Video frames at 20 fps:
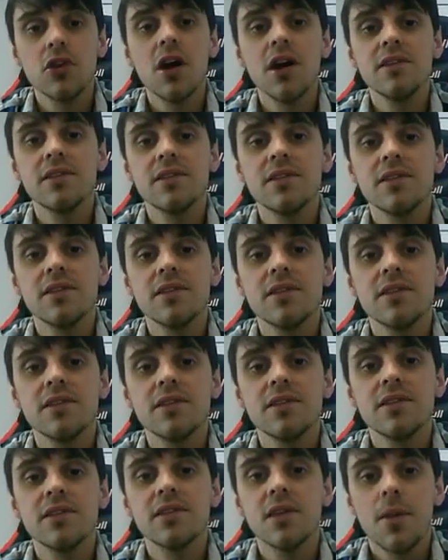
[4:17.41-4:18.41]
So if you
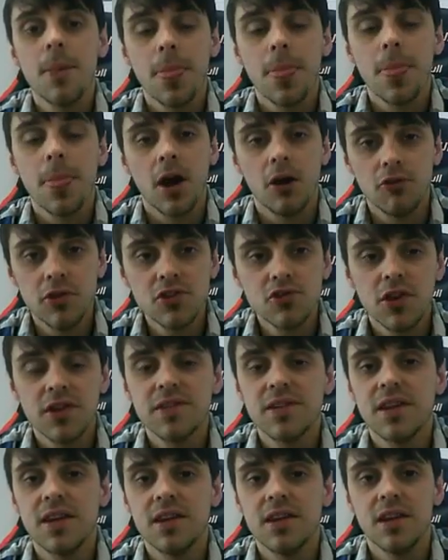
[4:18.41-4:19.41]
guys are
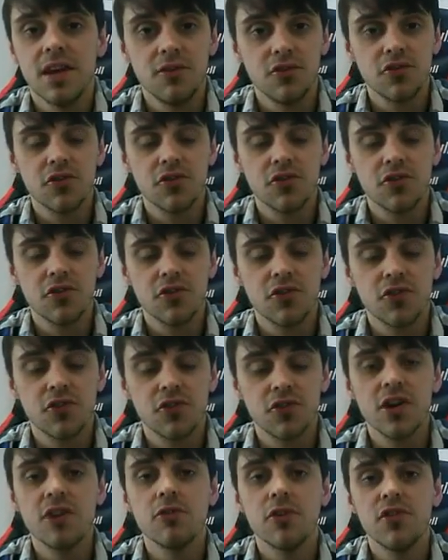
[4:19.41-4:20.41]
interested in
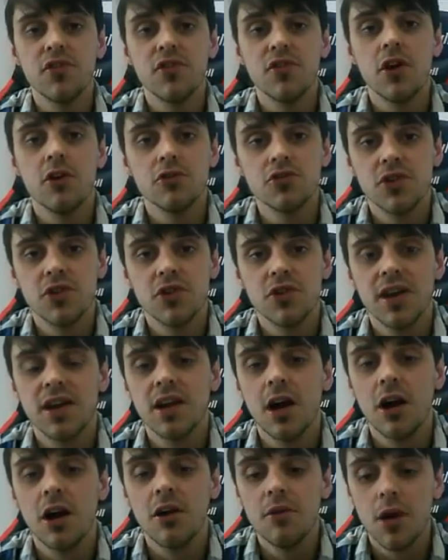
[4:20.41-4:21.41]
free referral
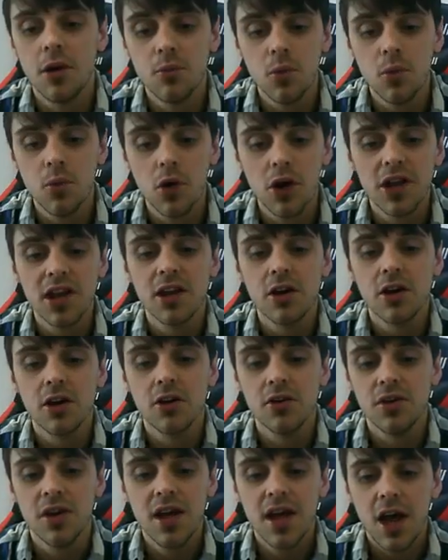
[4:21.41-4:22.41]
training, I'm working
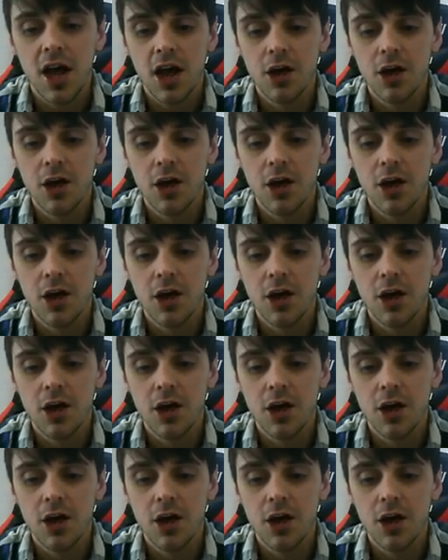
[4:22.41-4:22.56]
on